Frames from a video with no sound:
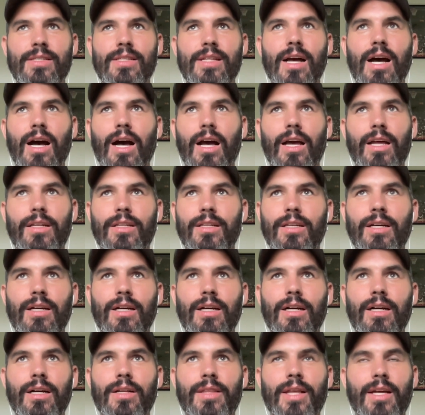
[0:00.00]
not
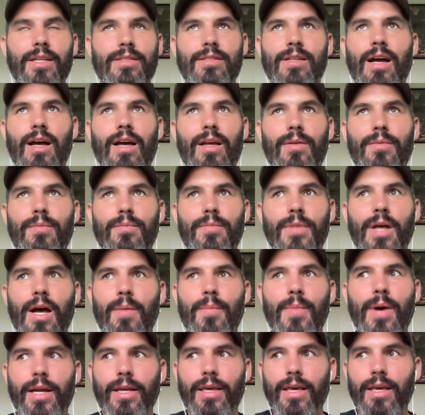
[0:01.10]
that's not
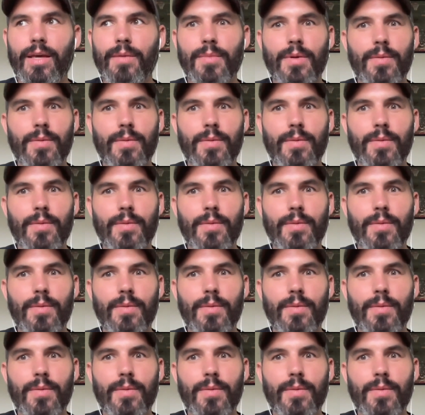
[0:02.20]
my game.